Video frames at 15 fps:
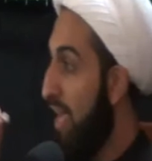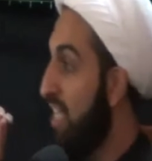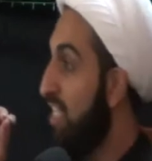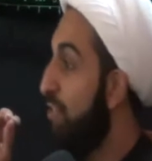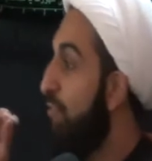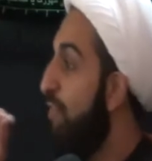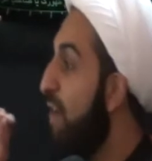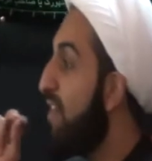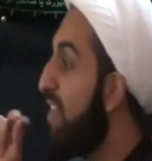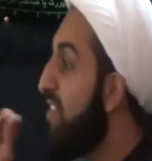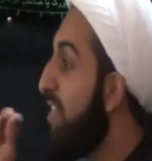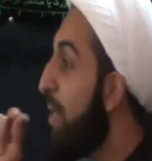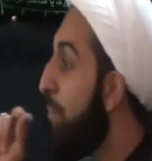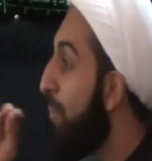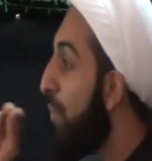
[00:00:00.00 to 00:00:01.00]
is very
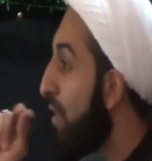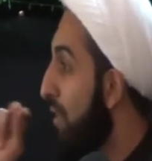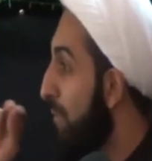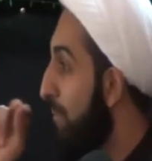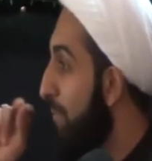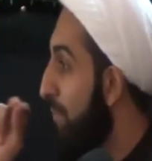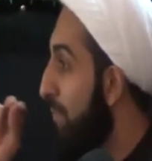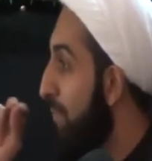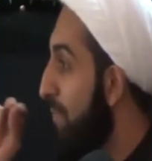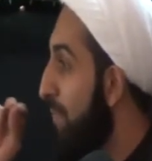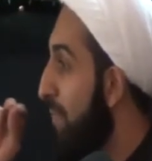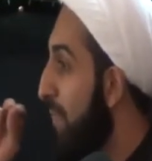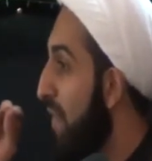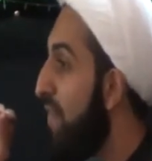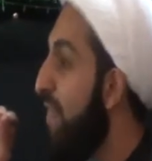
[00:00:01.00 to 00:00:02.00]
simple.
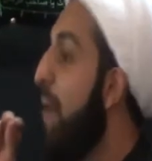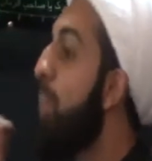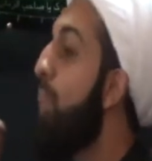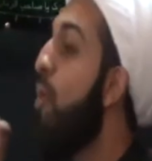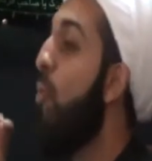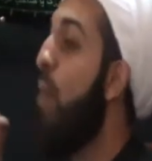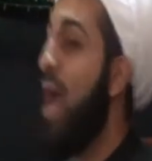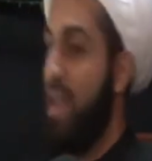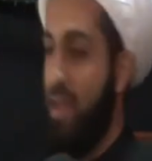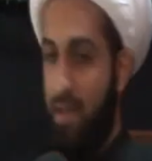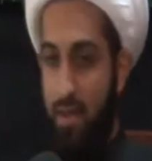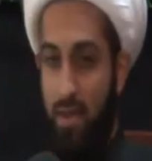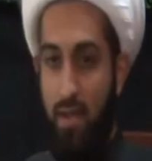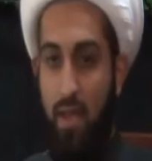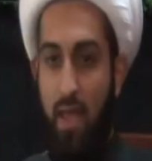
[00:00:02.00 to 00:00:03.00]
Number one,
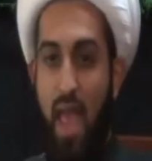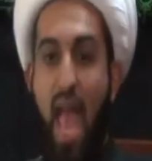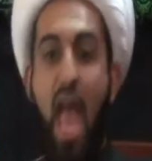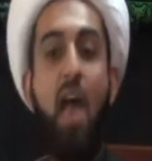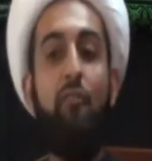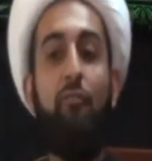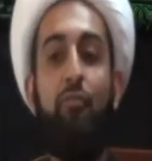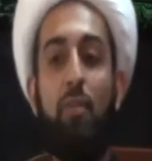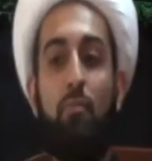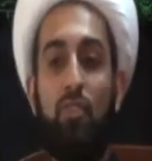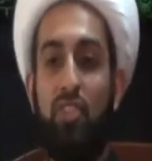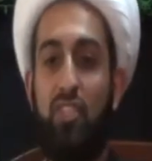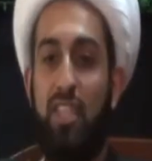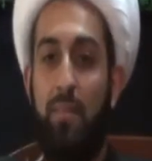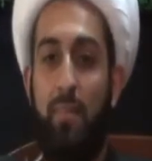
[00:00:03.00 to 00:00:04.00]
every
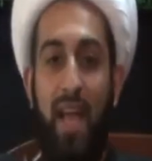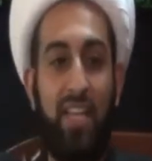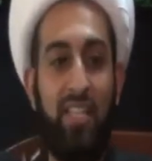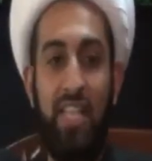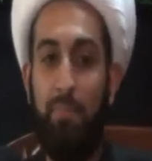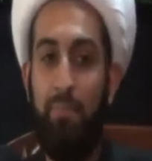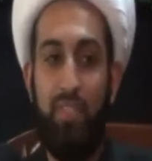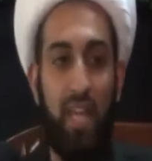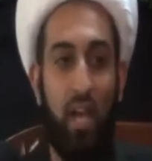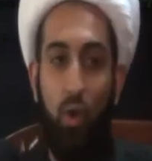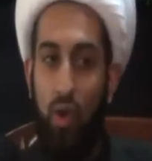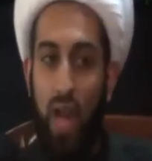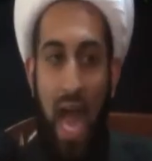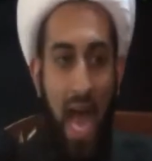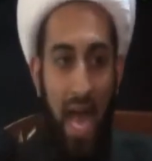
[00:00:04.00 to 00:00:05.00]
Muslim accepts the
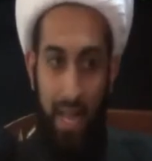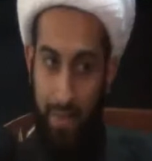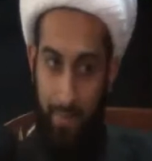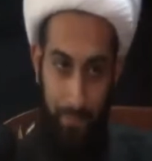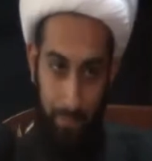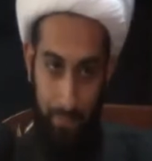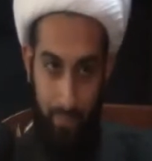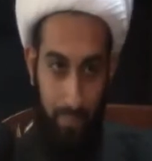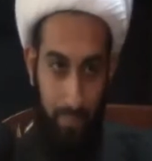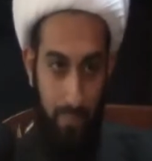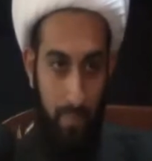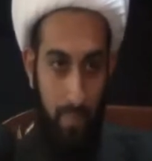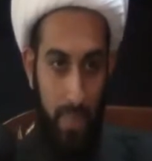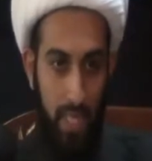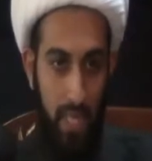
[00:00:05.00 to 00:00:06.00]
Quran.
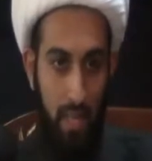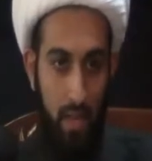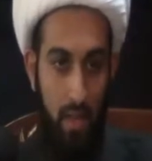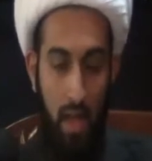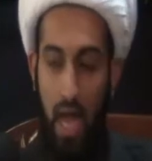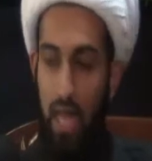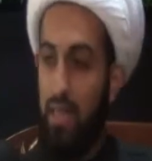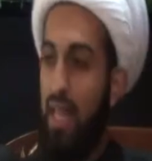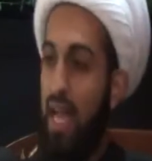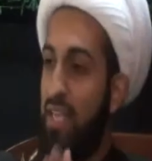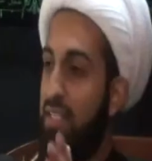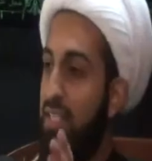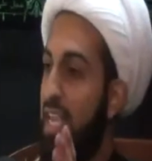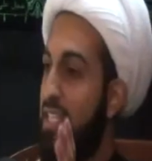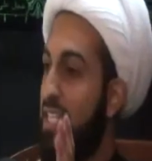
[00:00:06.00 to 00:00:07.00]
Allah
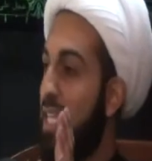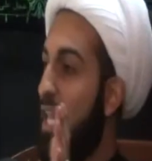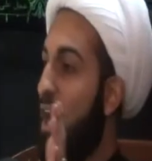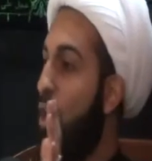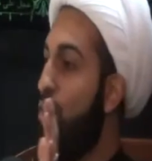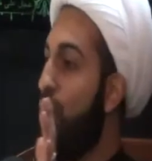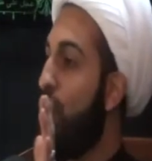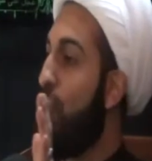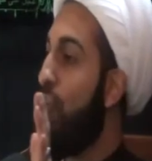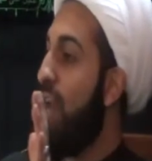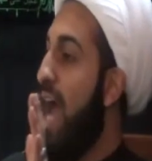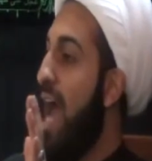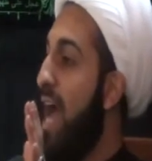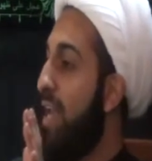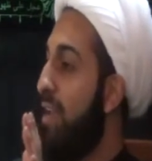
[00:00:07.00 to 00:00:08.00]
says in the Holy
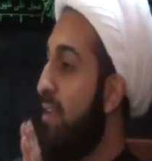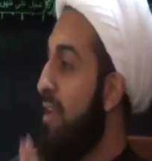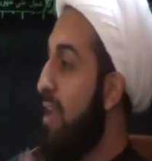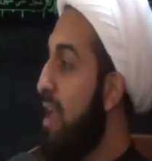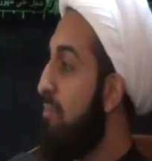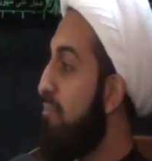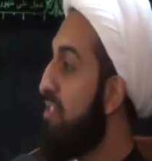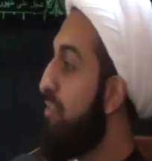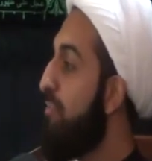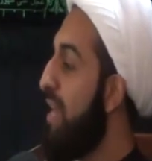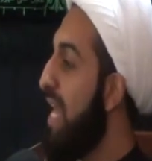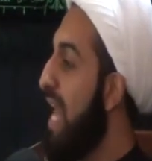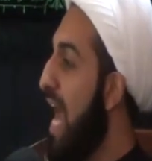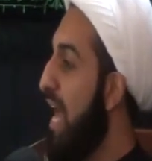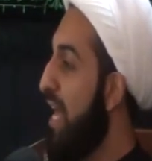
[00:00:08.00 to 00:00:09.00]
Quran,
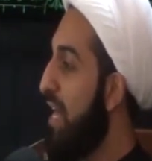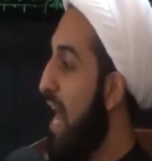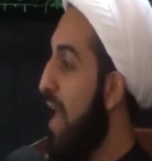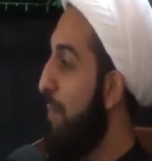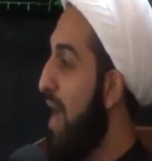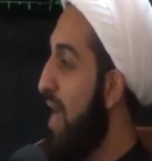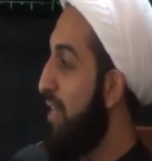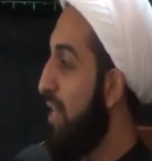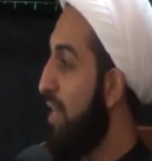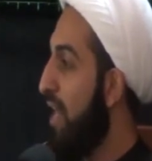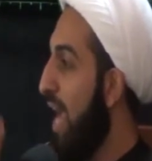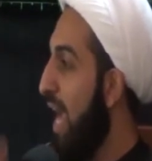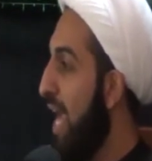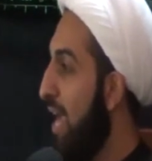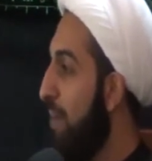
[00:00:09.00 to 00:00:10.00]
Bismillah ar-Rahman
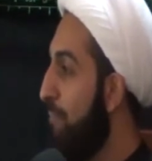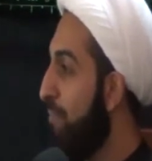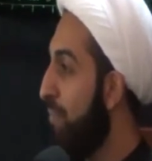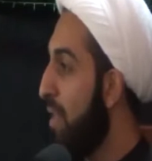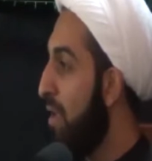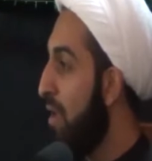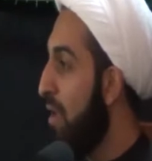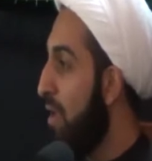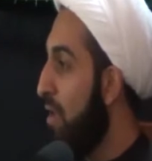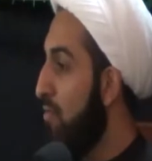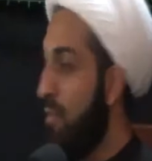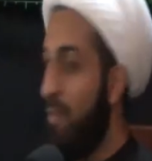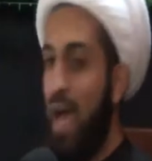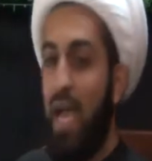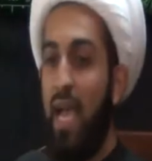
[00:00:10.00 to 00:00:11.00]
ar-Rahim,
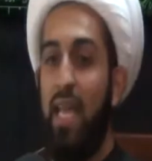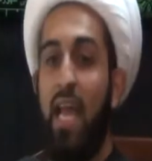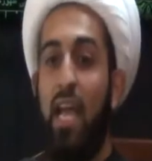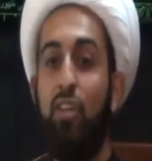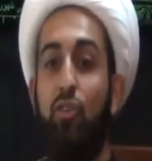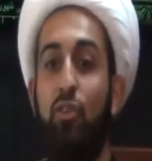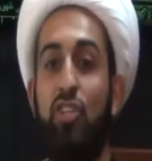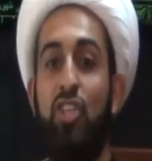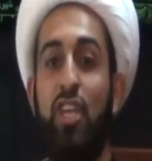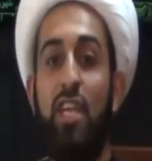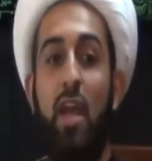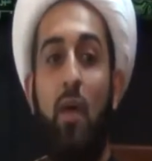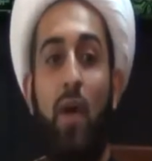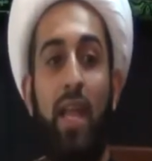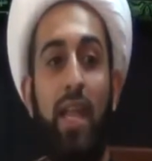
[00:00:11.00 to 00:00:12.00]
wa ma khalaqtu
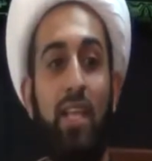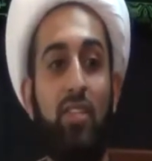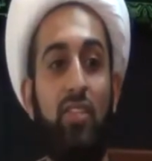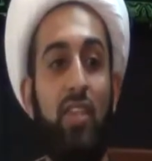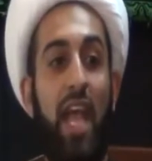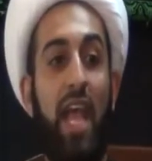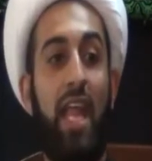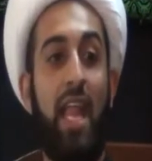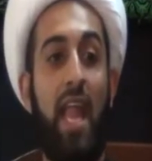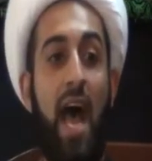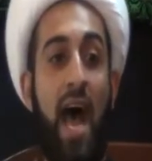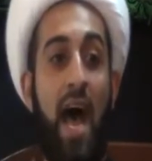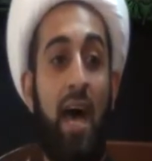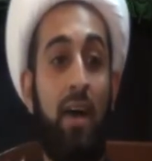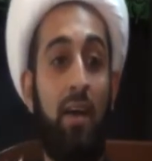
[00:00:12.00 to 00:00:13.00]
al-jinna wal-insa
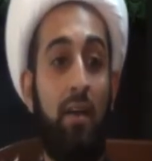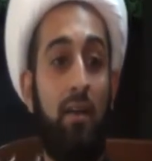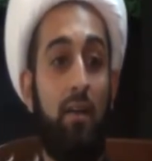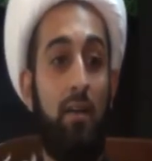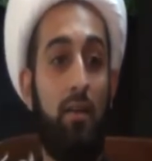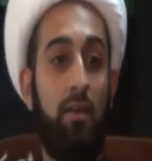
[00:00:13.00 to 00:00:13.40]
illa